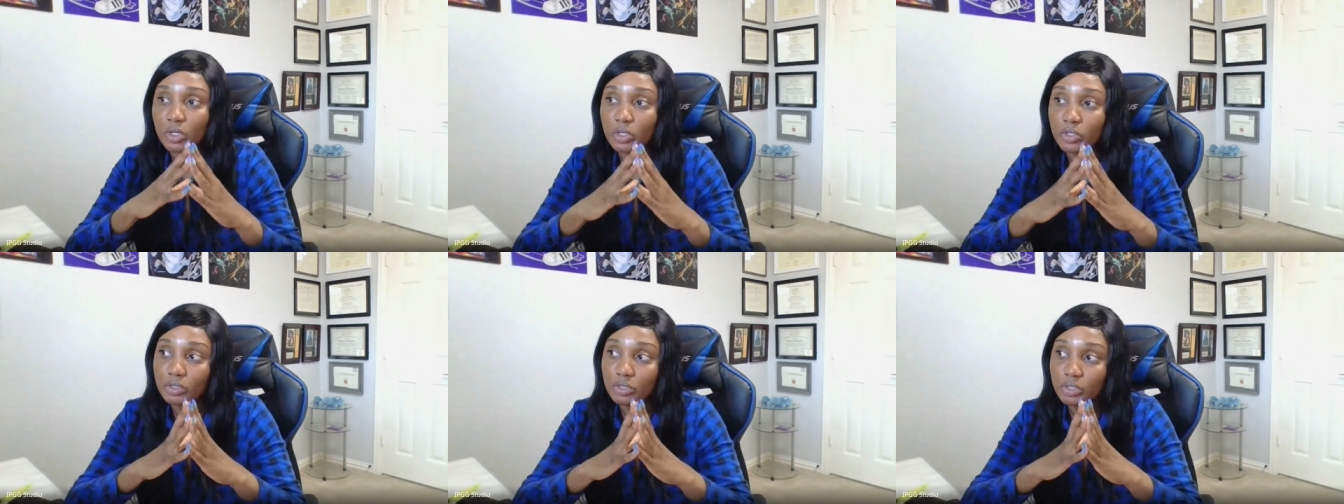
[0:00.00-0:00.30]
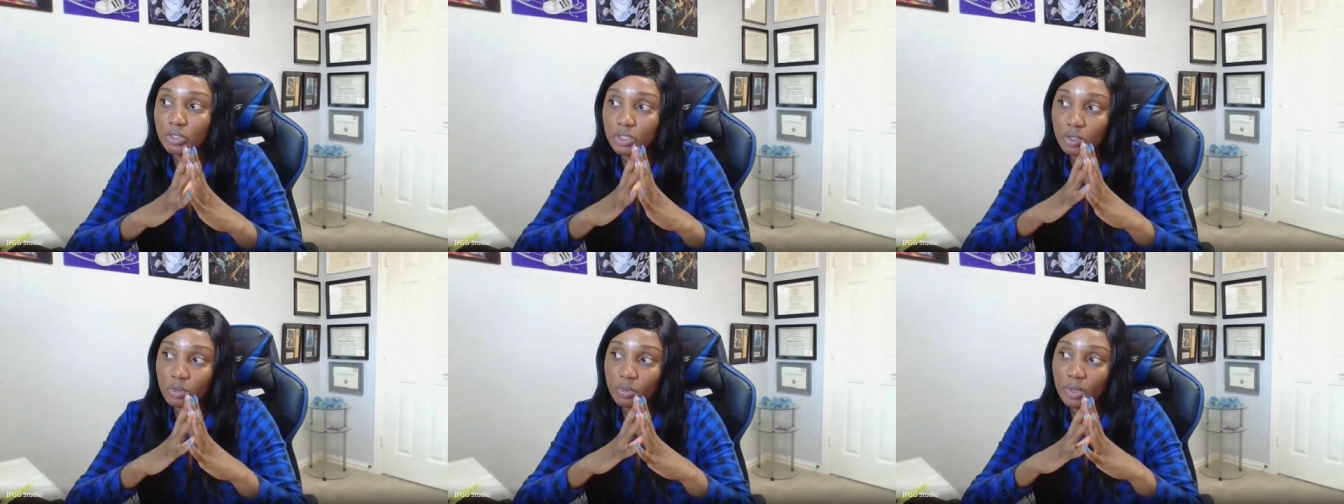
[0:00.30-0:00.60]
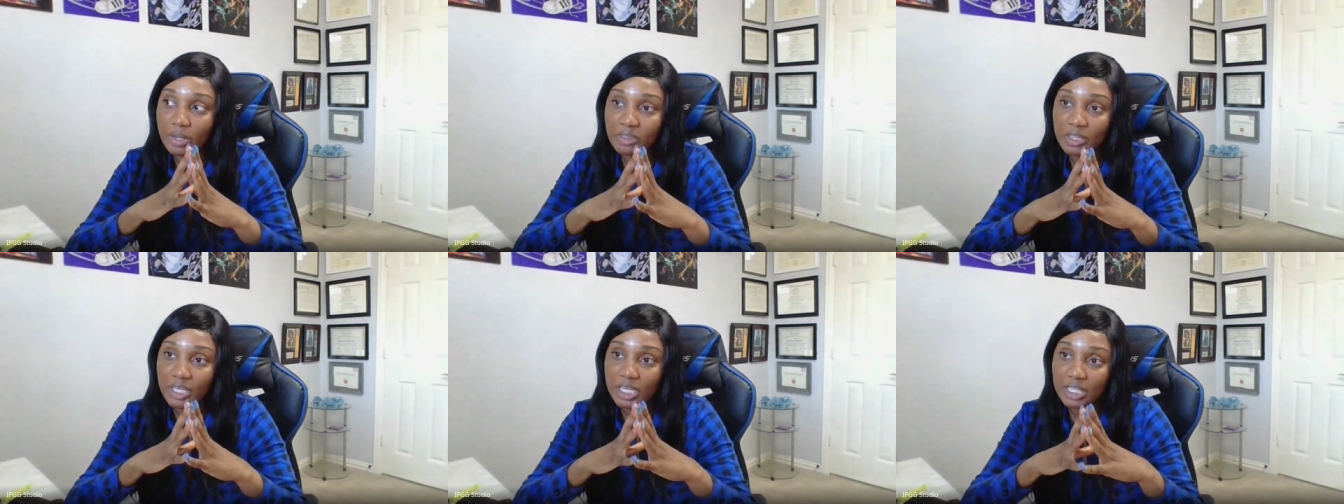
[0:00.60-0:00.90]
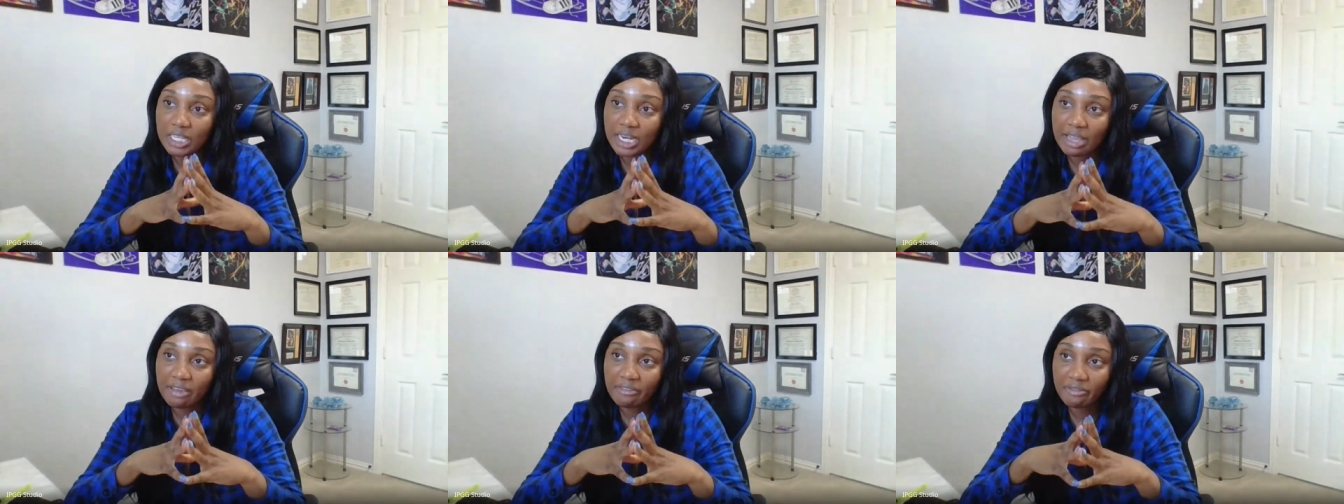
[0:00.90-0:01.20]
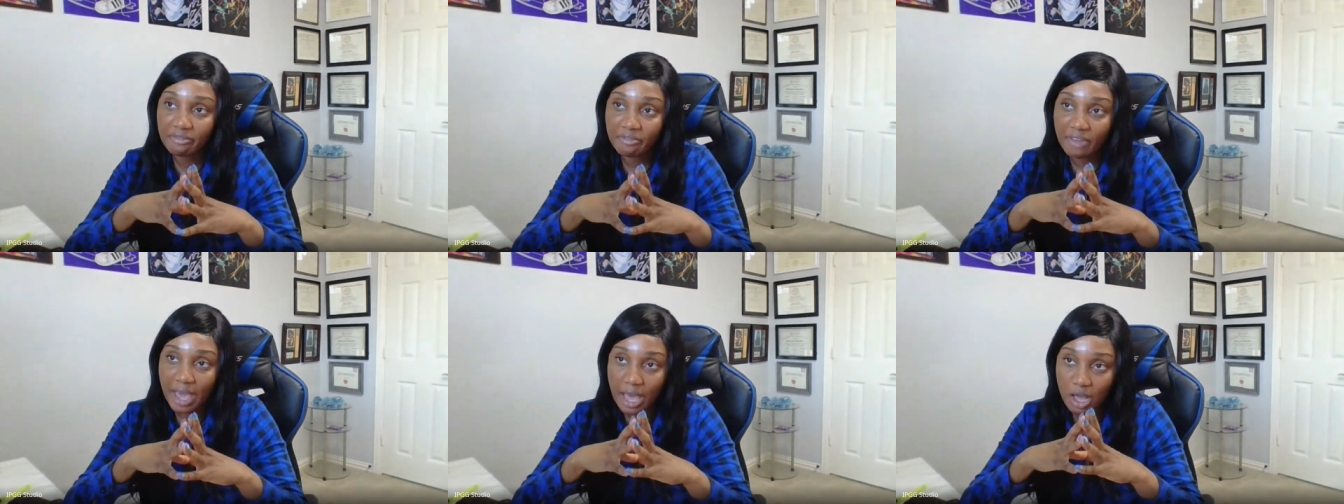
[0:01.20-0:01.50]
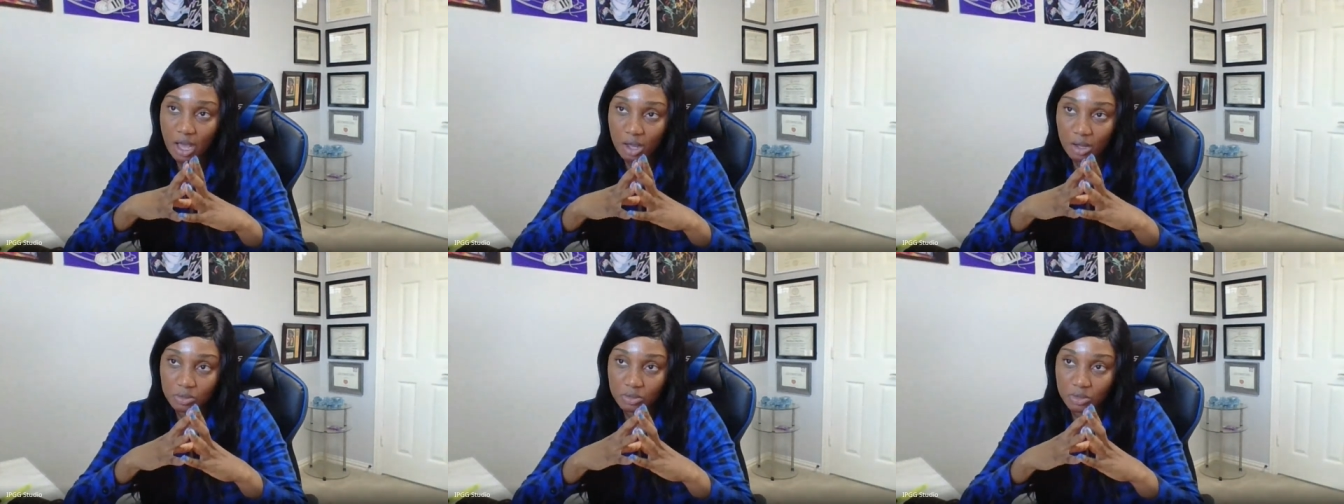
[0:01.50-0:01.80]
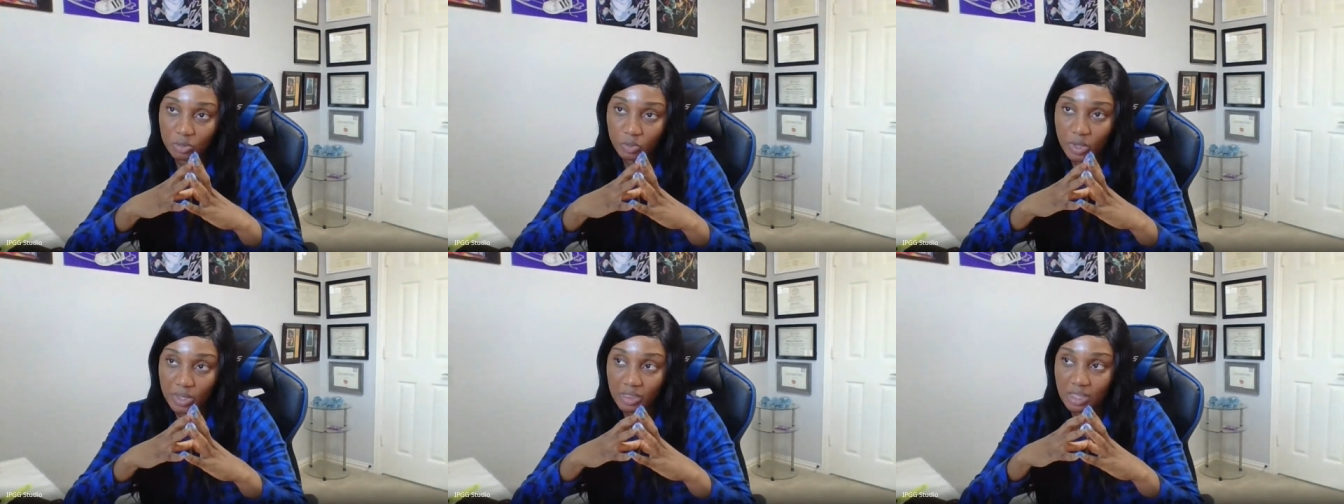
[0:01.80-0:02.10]
you know, one thing that I found,
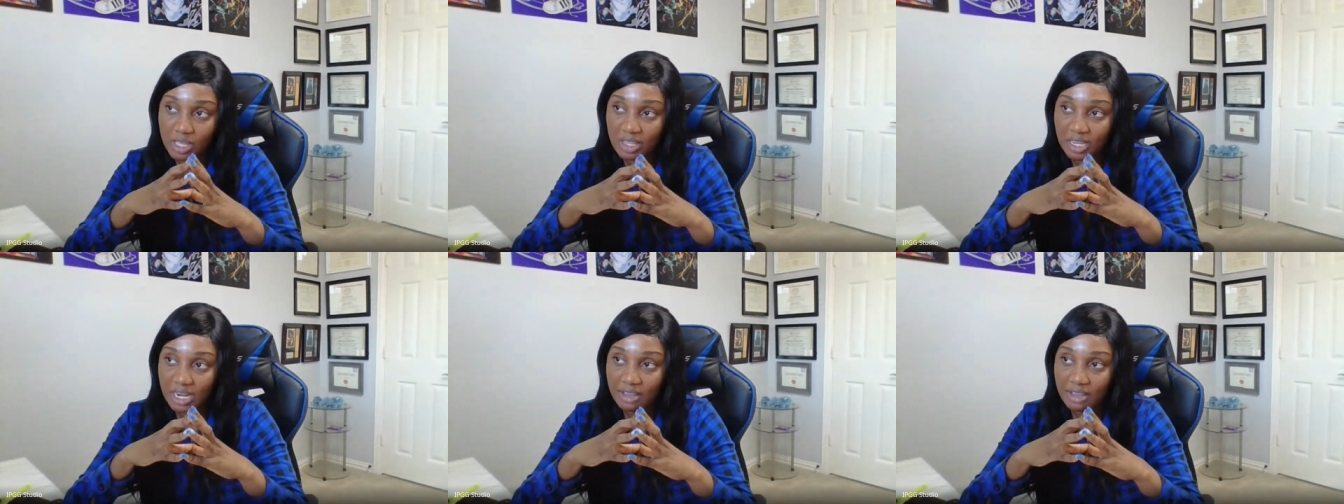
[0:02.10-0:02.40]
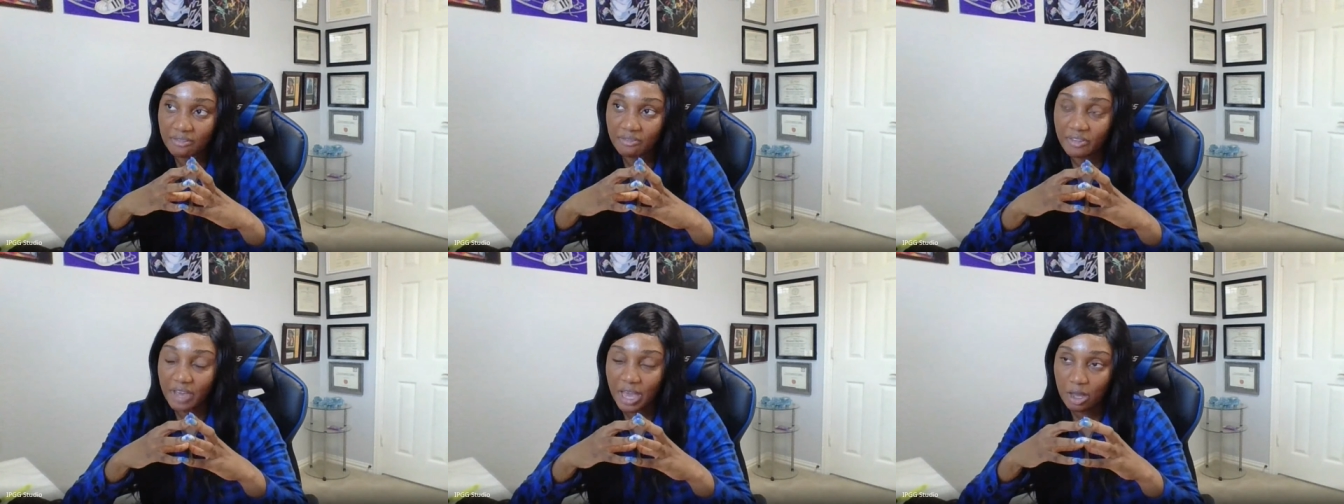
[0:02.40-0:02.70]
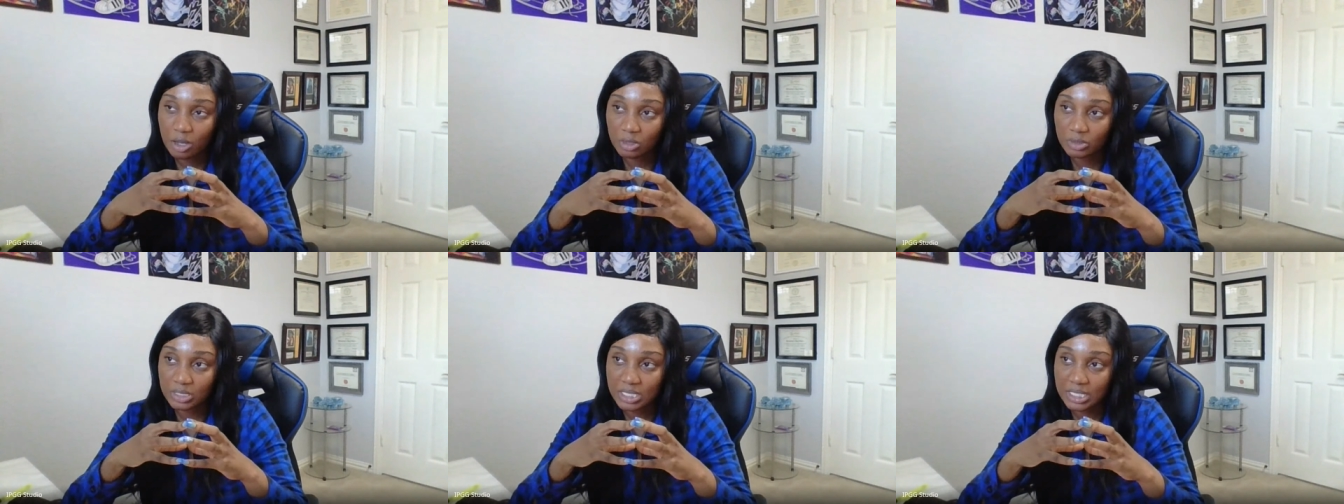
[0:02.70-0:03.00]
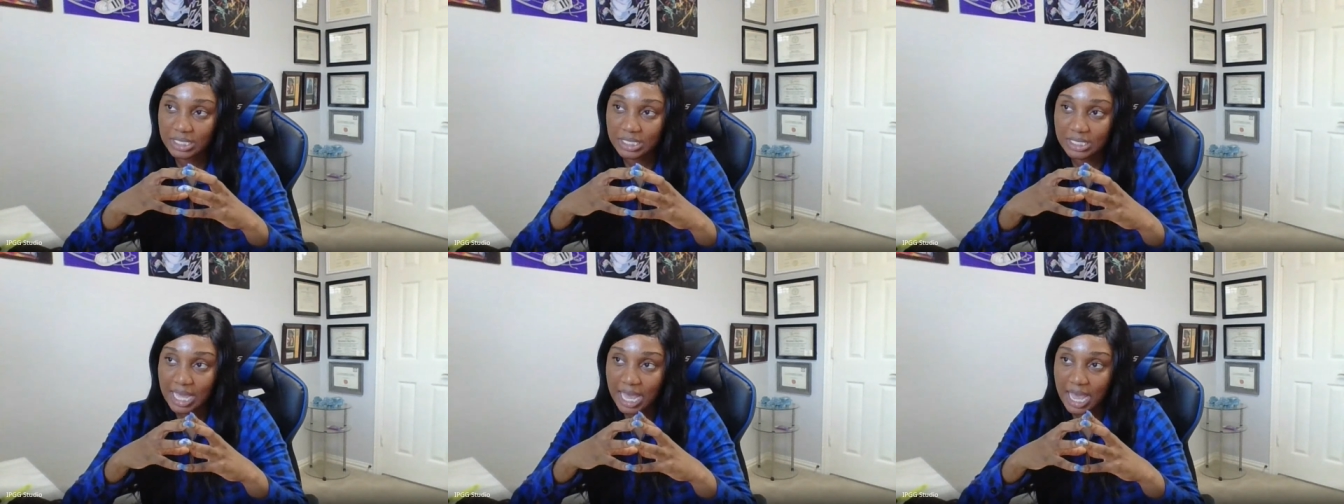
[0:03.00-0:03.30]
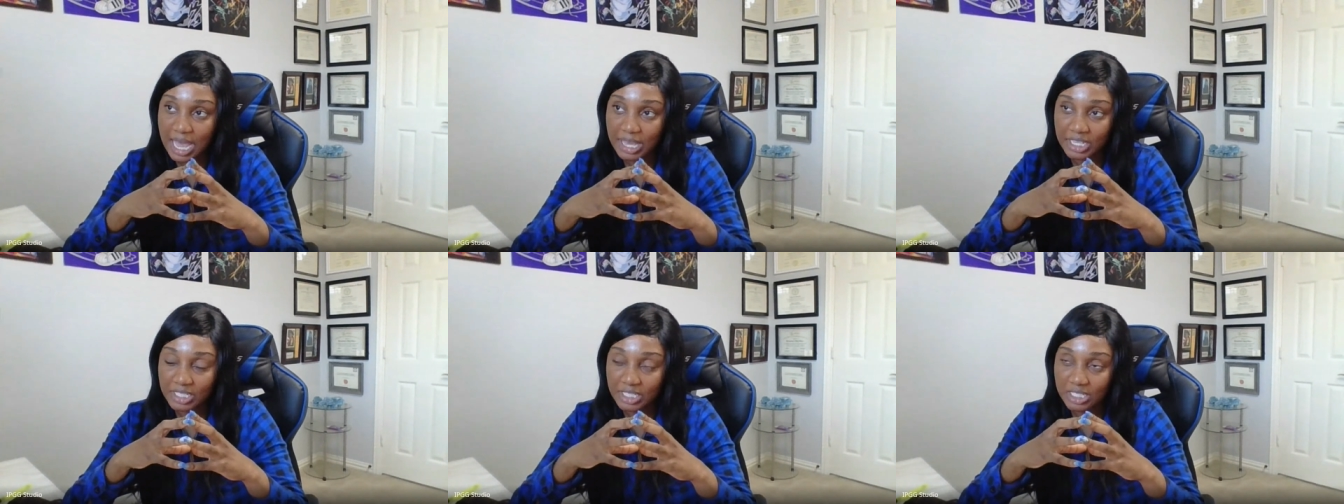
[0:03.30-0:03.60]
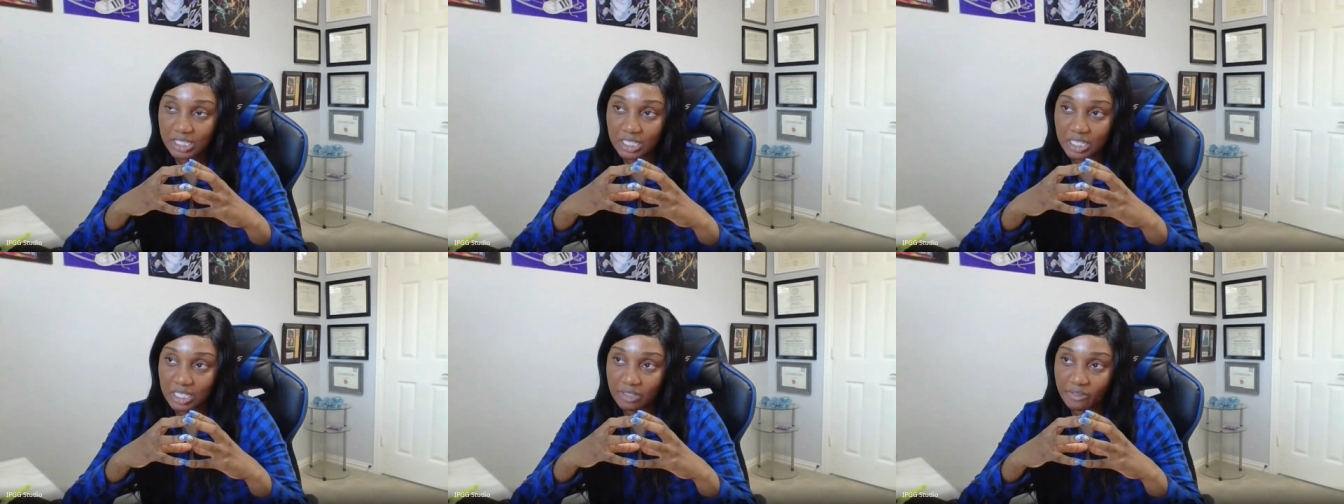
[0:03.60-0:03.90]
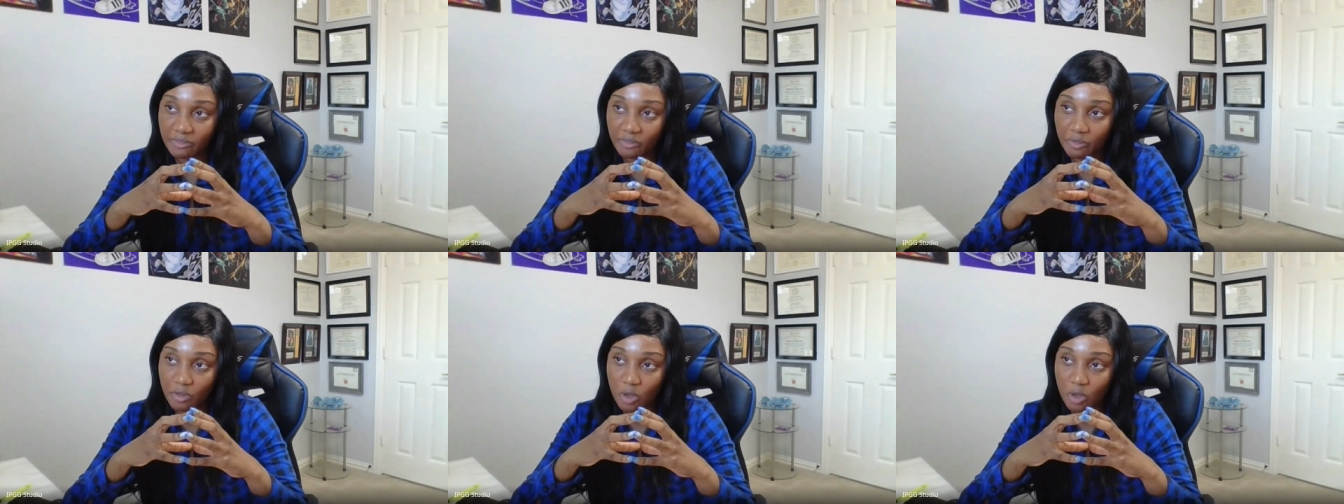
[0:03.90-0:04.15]
one thing that I found is that it's it